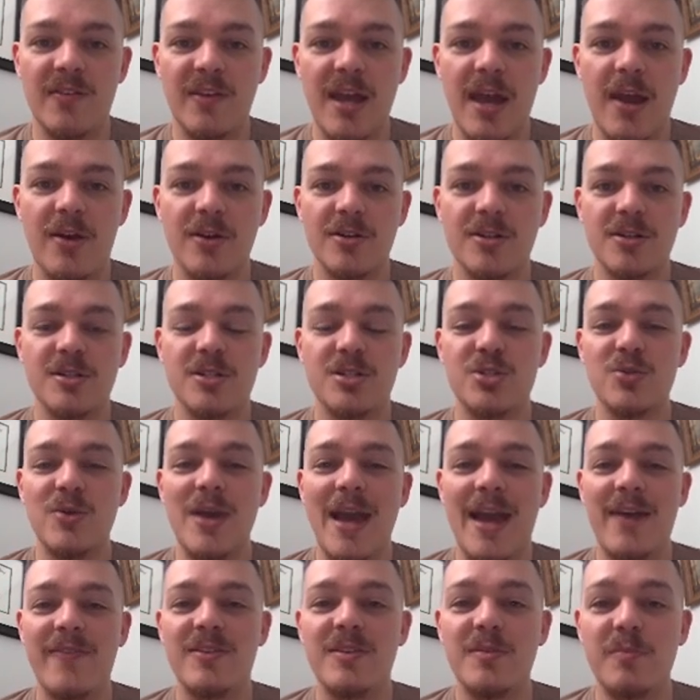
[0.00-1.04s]
character that you
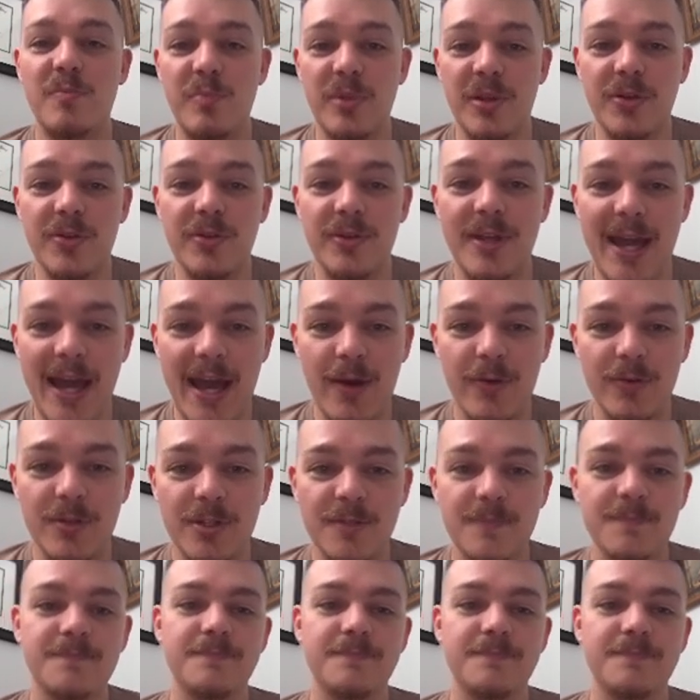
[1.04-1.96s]
have to build out.